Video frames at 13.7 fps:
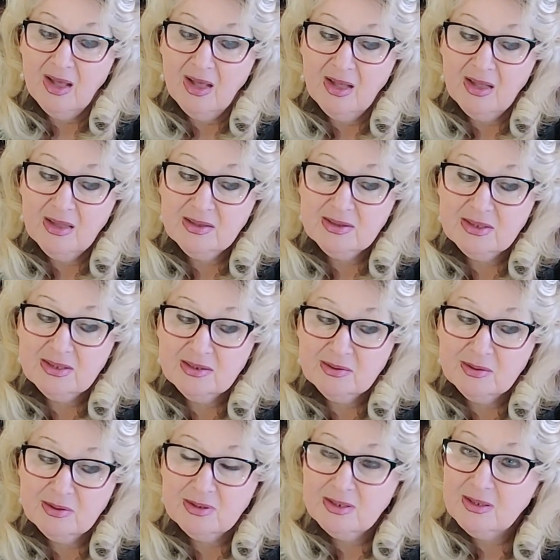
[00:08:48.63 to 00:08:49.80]
And
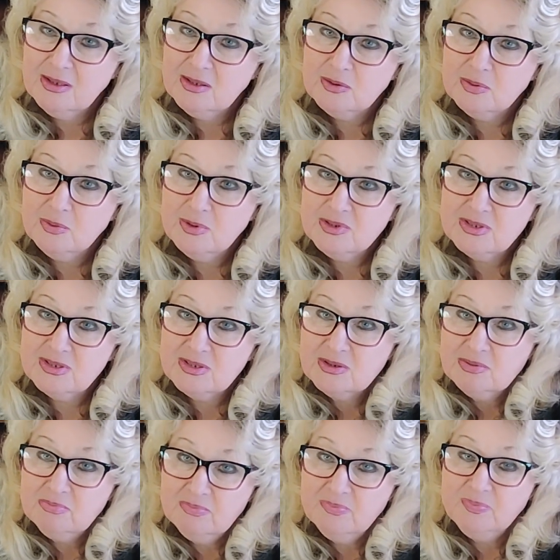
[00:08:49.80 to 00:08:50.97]
it
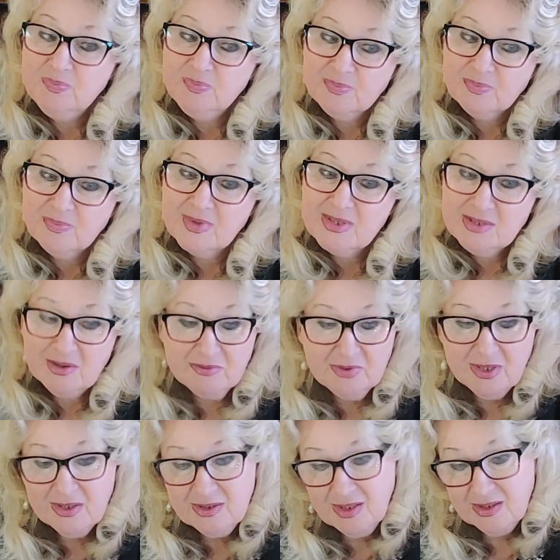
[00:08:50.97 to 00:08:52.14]
was
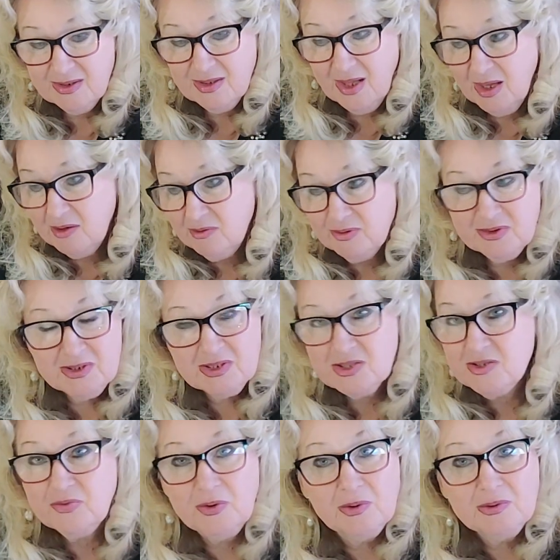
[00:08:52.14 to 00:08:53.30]
something that I
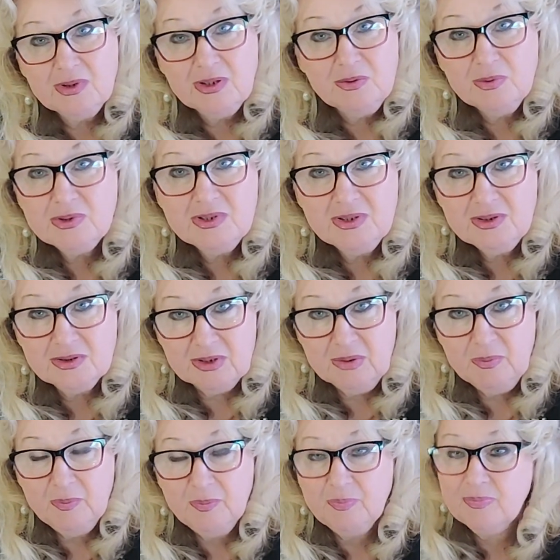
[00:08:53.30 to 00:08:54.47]
just thought it was a
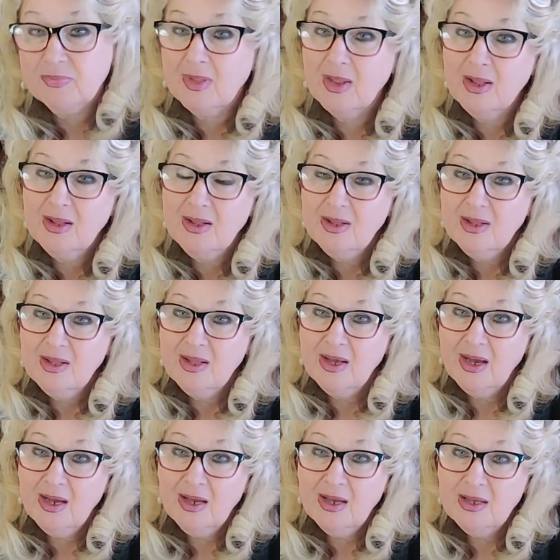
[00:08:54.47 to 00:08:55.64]
dream.
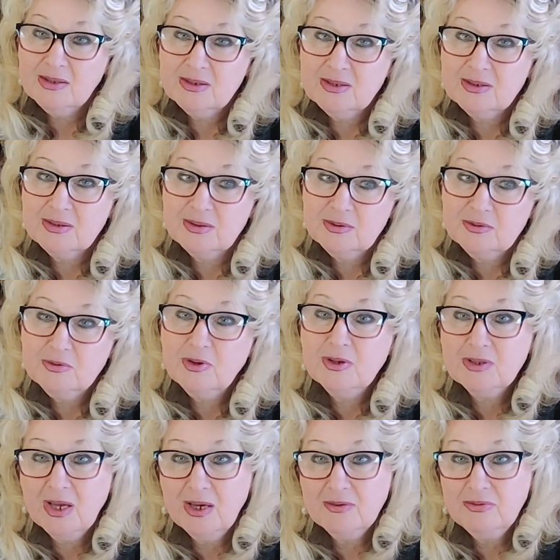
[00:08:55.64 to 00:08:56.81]
And
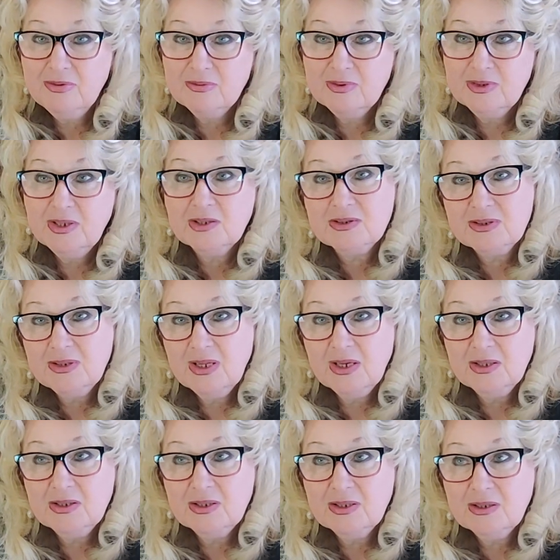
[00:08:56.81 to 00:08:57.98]
4.5 years
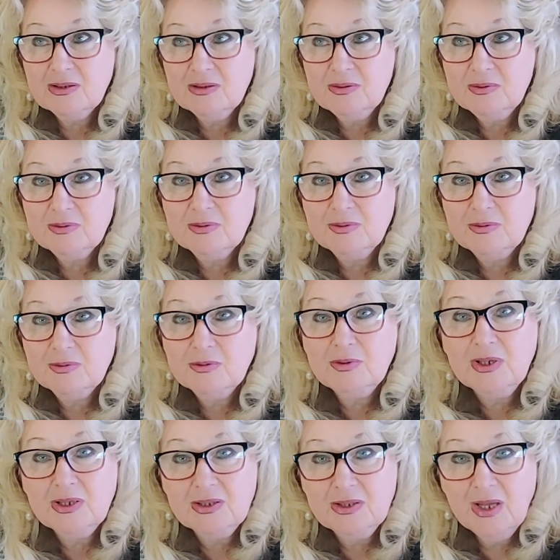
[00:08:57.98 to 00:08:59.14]
later,
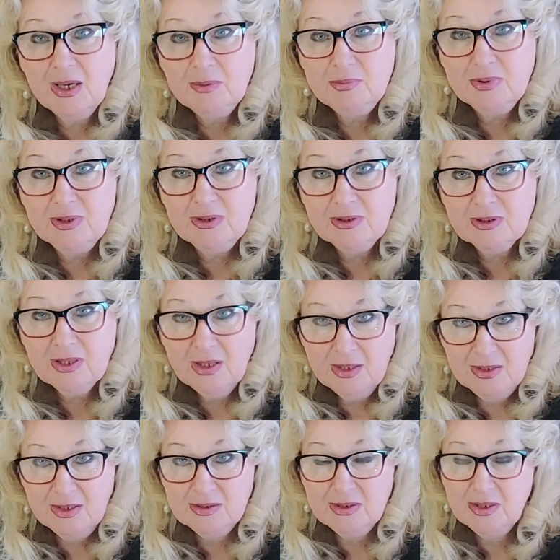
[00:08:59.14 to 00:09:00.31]
we end up in
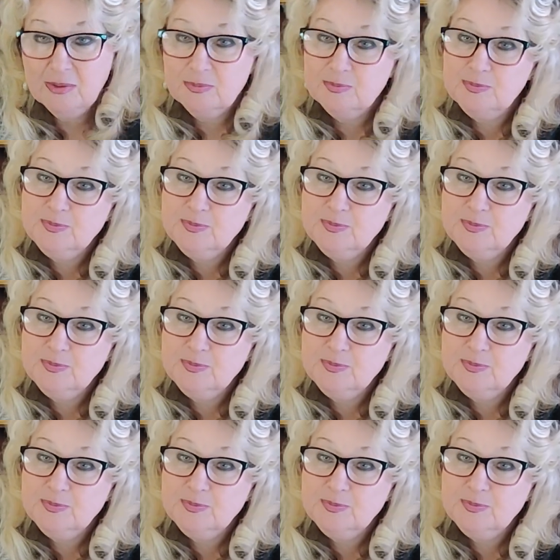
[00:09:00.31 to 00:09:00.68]
Canada.